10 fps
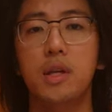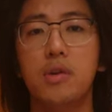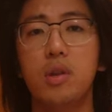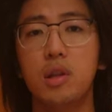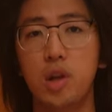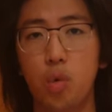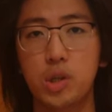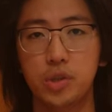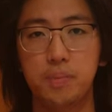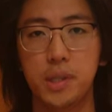Here, the lower
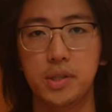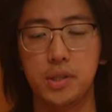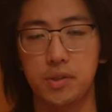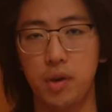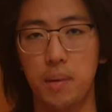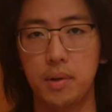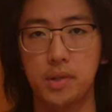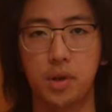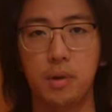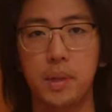trapezius fibers
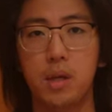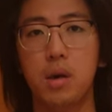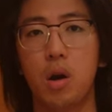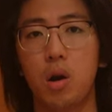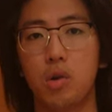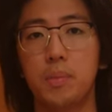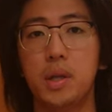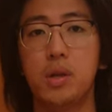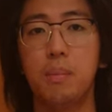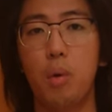are gonna be
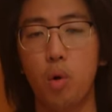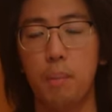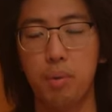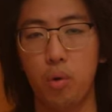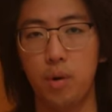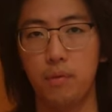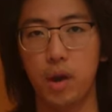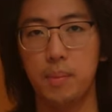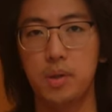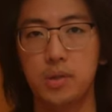arguably the more important
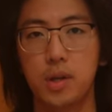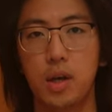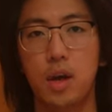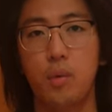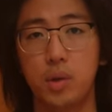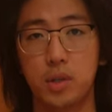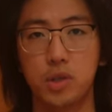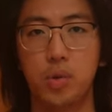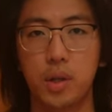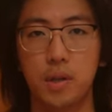fibers when
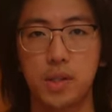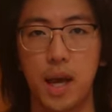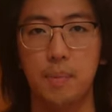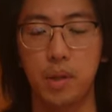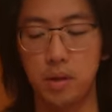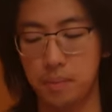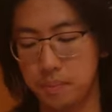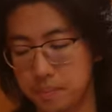controlling the scapula.